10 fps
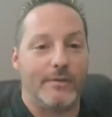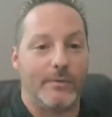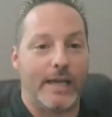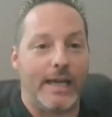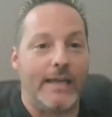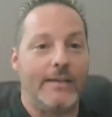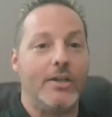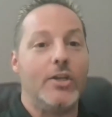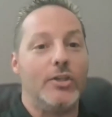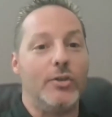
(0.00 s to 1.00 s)

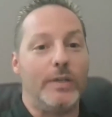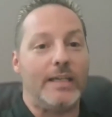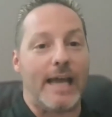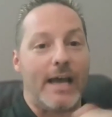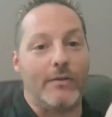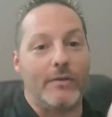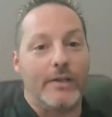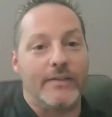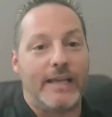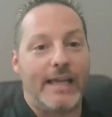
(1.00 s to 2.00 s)
okay, you can
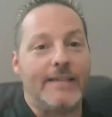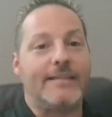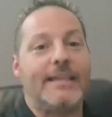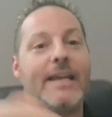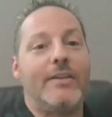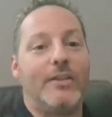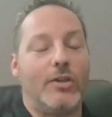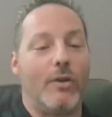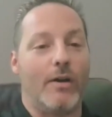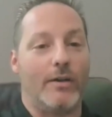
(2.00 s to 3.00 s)
now say, "Hey, scan the
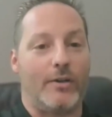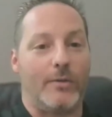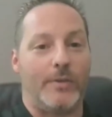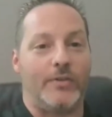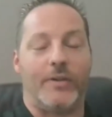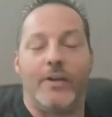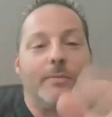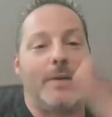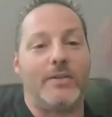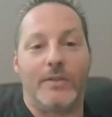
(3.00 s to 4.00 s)
QR code, Mr.
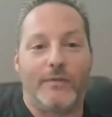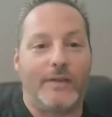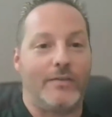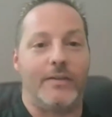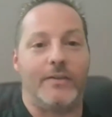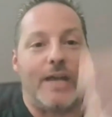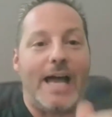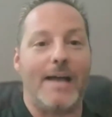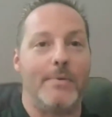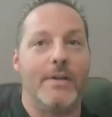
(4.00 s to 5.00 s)
Customer. I just finished the
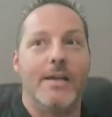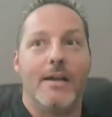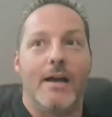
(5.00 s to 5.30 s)
job.